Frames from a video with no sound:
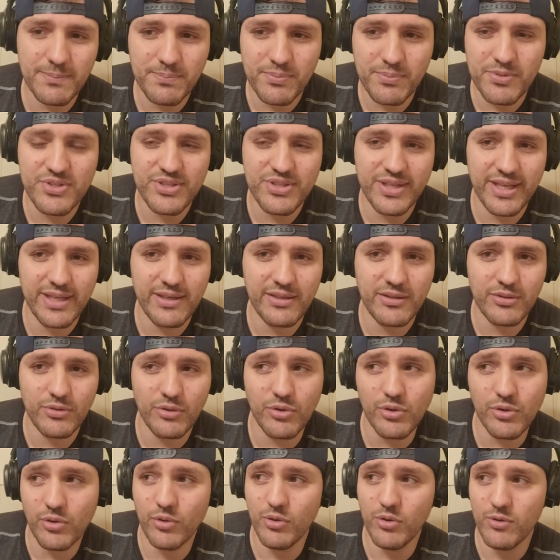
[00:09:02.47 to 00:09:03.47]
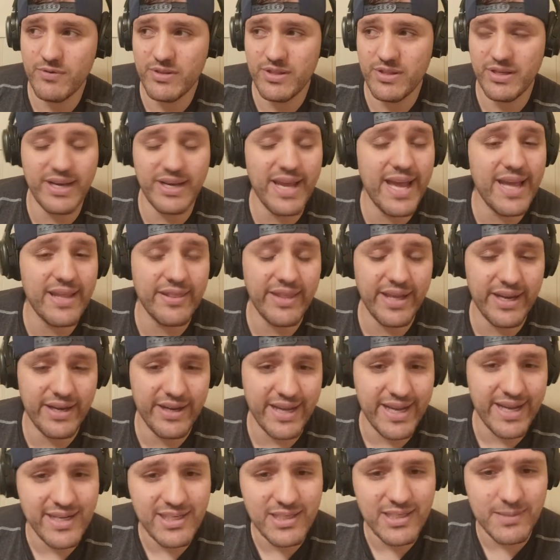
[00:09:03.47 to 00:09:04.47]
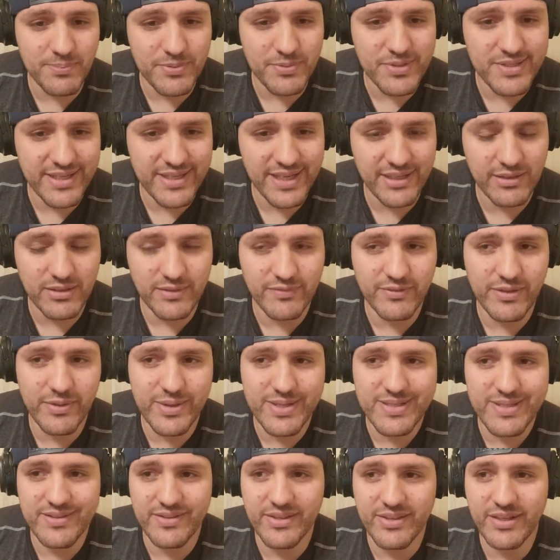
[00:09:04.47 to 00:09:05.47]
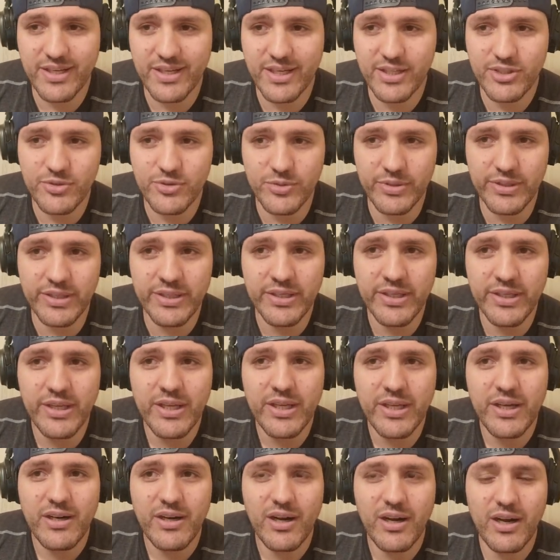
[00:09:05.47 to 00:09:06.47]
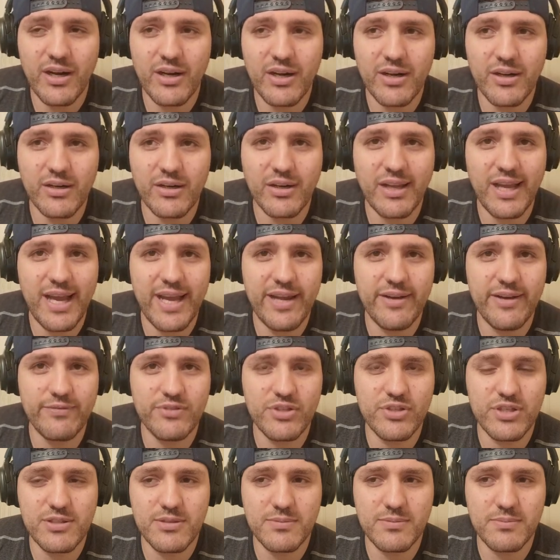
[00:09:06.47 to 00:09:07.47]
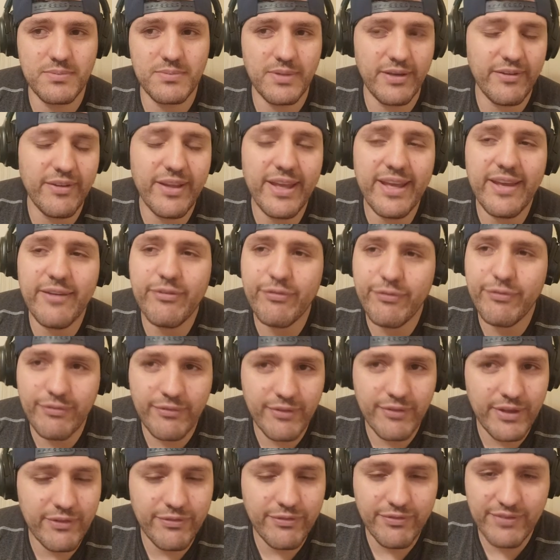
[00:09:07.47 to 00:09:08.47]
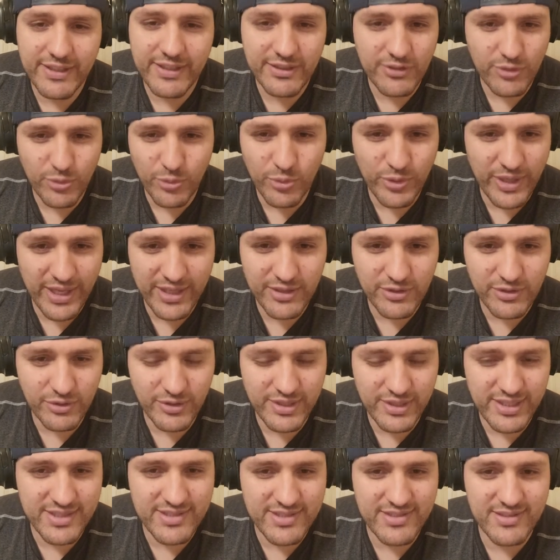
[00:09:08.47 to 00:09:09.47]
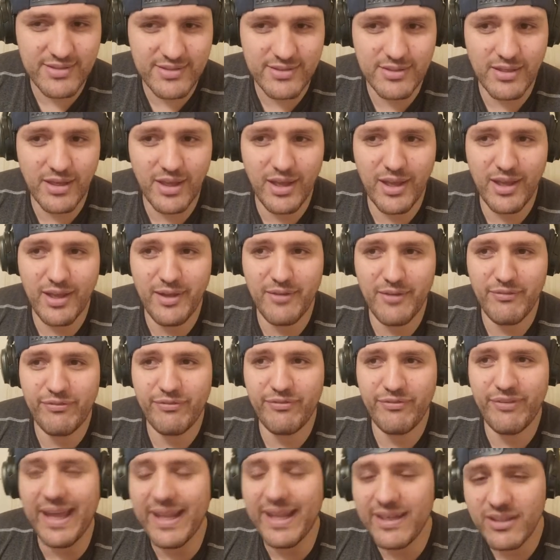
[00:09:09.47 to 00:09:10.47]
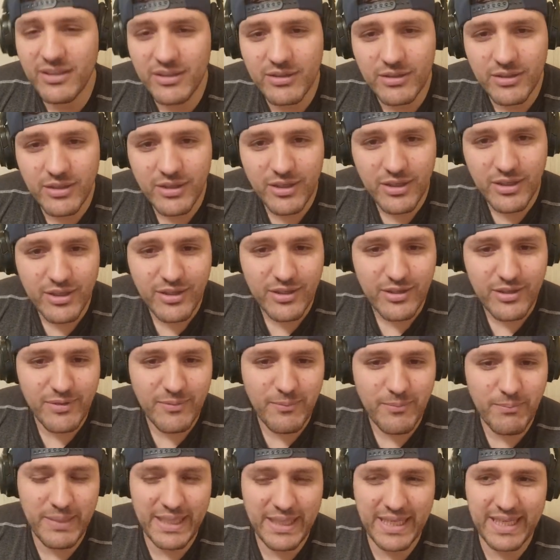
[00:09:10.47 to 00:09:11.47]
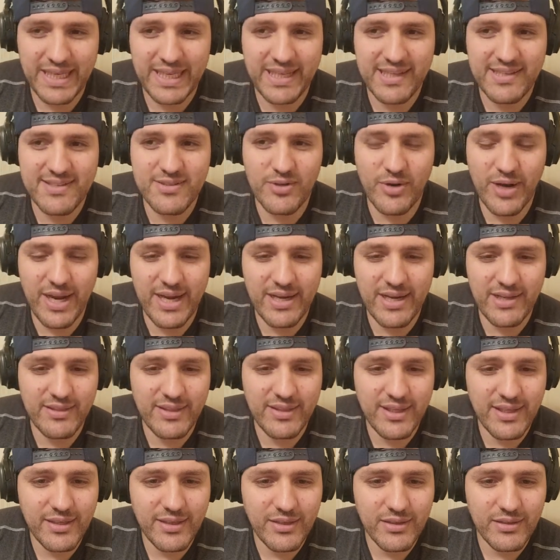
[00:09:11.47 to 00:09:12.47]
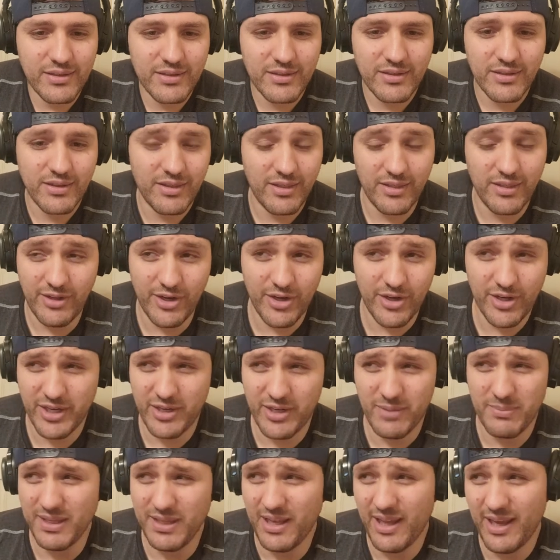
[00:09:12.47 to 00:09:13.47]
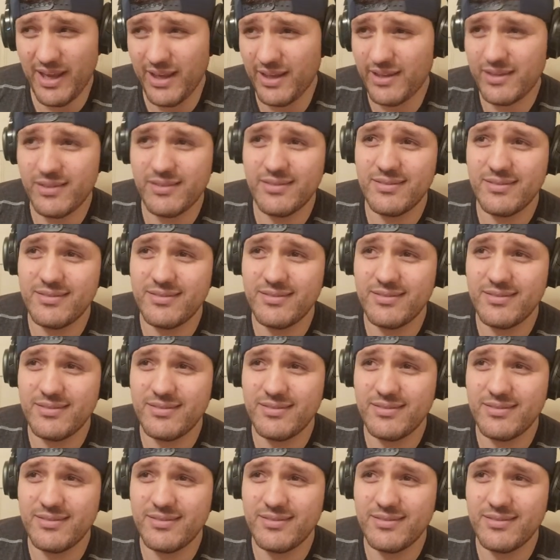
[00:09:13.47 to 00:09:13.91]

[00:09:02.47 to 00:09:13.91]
percent or over the net, that ninety percent of the rest of the country are kind of just, if if they tune in to these uh, Fed meetings or anything, they're going to be like,